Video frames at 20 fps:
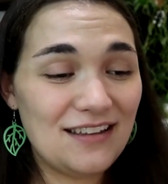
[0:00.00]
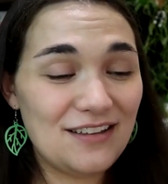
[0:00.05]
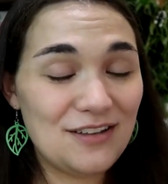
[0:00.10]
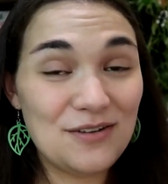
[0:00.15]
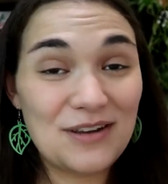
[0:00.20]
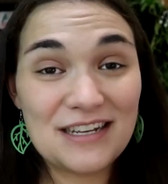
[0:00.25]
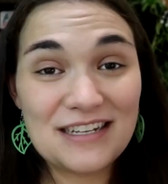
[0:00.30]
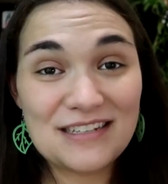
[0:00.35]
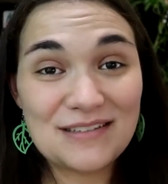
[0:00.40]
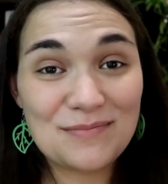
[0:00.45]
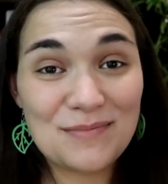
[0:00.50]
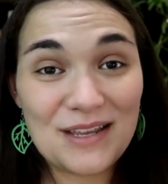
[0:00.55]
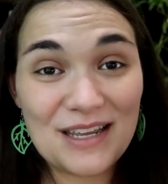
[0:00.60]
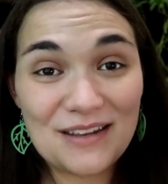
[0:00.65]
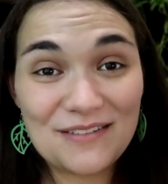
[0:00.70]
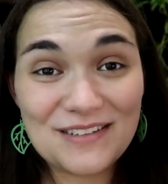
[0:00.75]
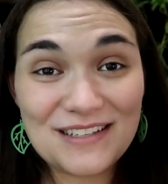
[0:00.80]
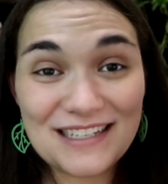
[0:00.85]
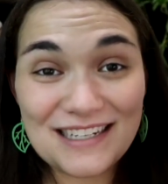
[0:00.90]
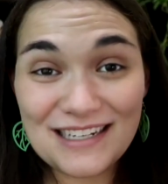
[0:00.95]
you guys may
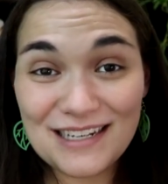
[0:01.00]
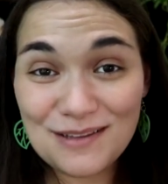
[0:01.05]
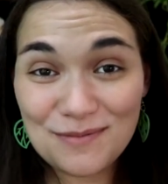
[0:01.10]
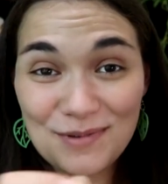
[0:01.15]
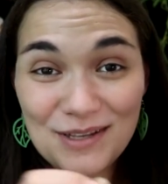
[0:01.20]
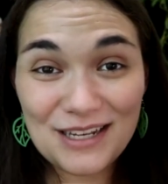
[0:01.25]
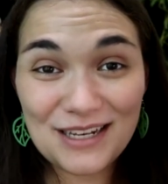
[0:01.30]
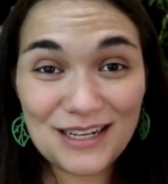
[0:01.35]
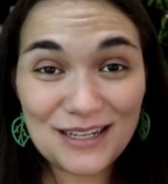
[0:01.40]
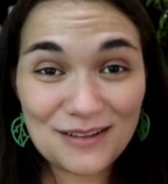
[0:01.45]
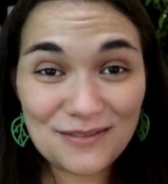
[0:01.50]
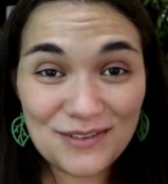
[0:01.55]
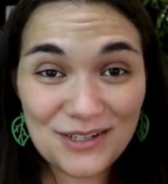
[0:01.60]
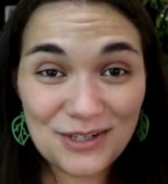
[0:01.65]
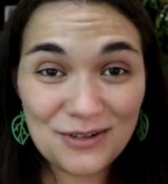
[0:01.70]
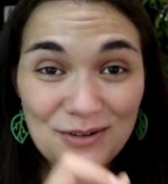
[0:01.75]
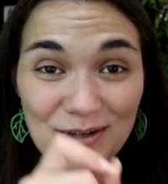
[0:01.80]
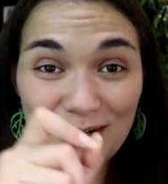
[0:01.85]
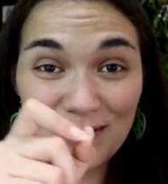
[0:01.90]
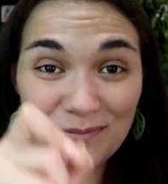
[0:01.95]
have seen at the beginning of the
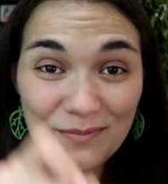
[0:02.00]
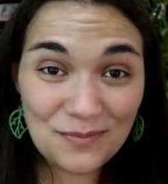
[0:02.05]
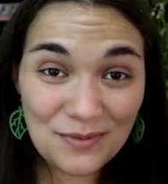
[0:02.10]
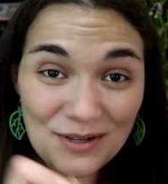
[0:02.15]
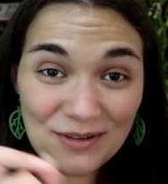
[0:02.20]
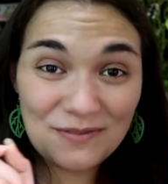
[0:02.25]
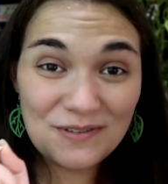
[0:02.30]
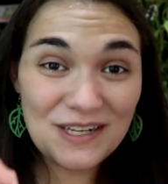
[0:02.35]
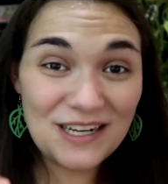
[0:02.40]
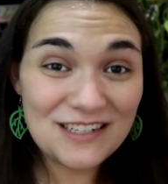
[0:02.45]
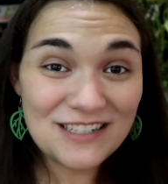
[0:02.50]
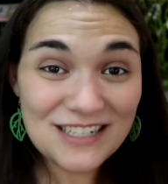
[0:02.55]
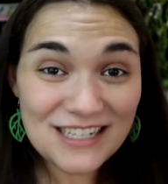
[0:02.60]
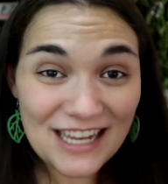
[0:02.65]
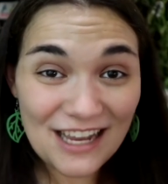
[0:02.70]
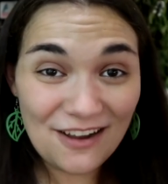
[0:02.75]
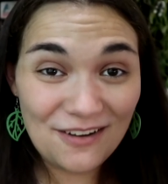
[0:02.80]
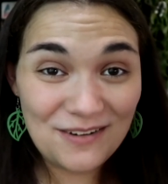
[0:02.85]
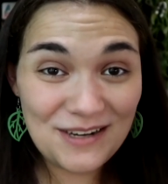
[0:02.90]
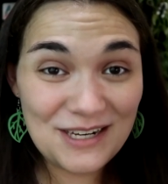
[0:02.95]
video our brief
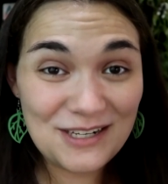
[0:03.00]
touchdown